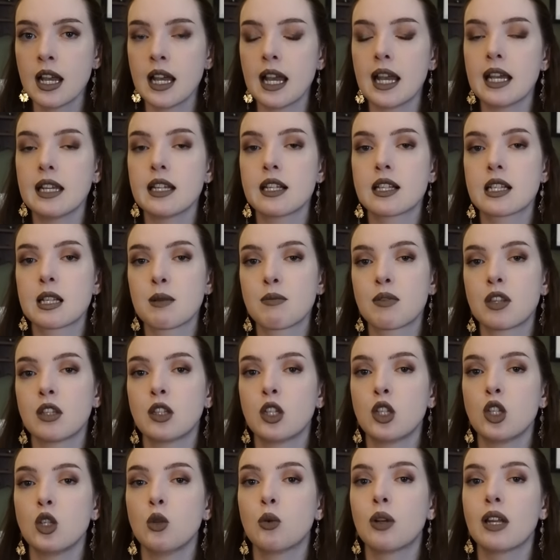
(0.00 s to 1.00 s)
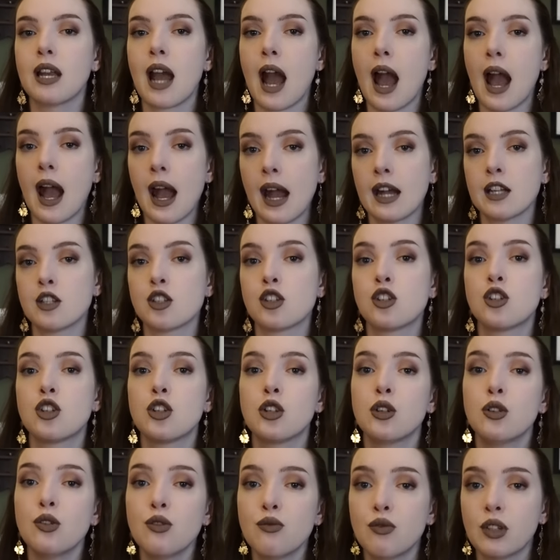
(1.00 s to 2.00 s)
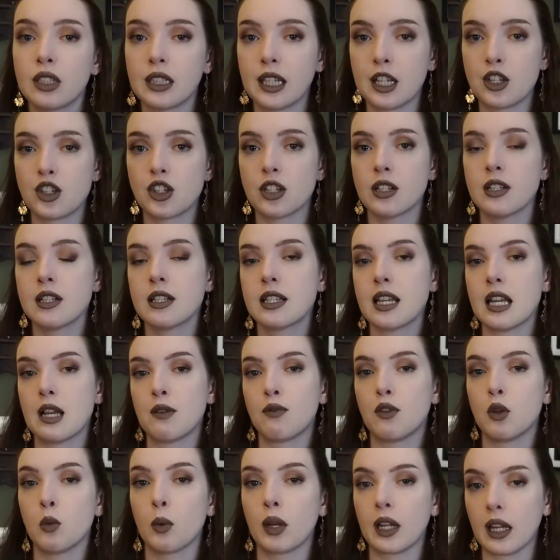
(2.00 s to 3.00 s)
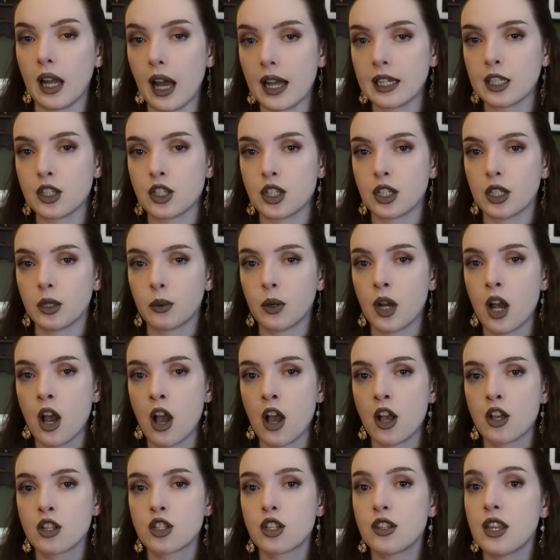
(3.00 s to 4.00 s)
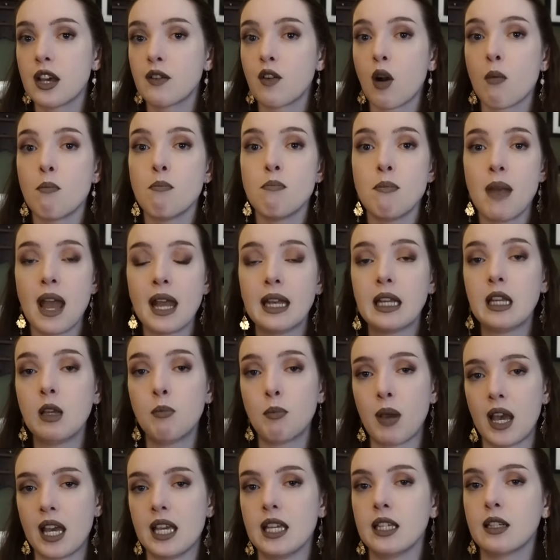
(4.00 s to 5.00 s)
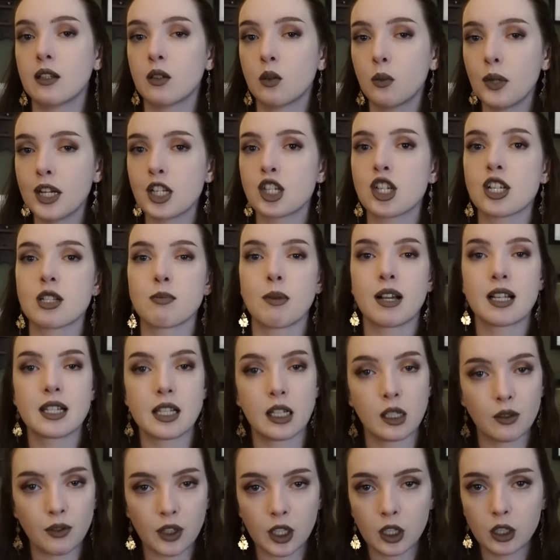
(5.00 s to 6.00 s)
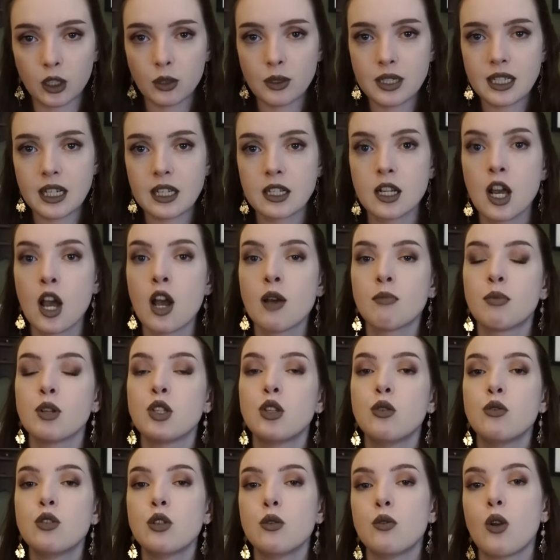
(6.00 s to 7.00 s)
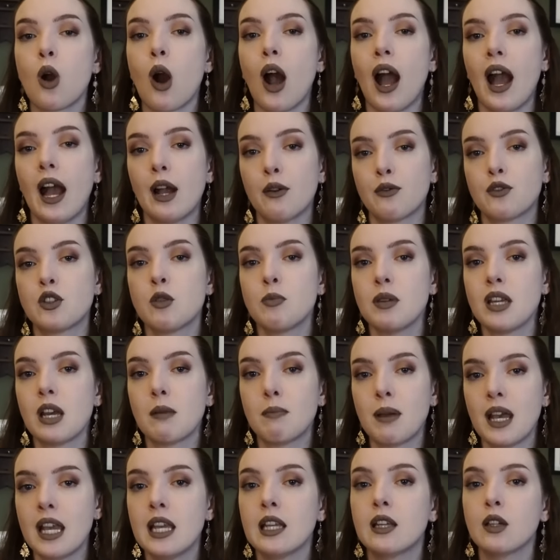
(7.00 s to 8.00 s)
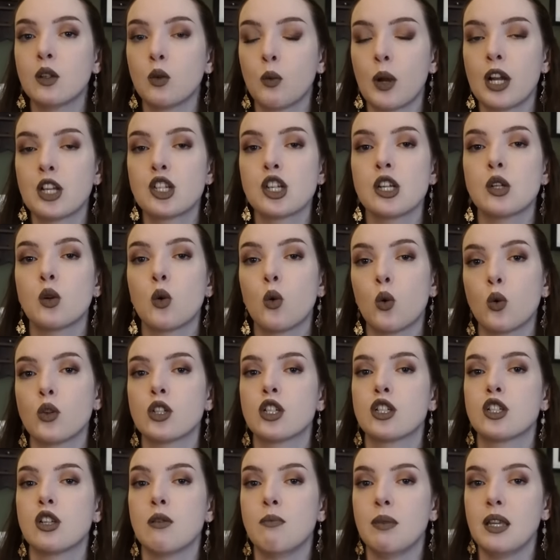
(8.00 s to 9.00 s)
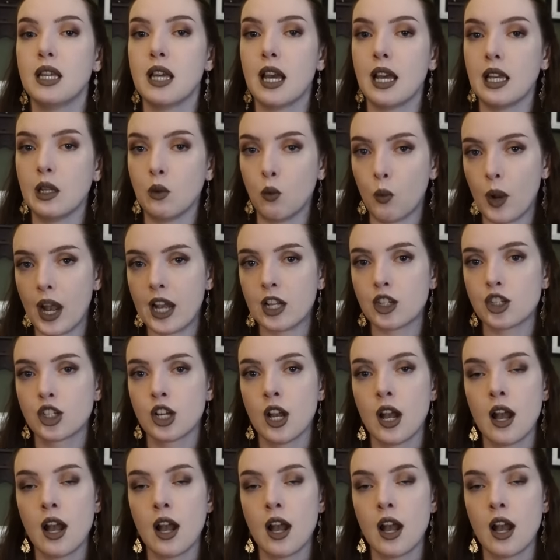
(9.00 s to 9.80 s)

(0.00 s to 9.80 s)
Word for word: It is something that you can add to religions if you would like to. So there are many pagan witches, myself included, but you do not have to be a pagan witch in order to be a witch.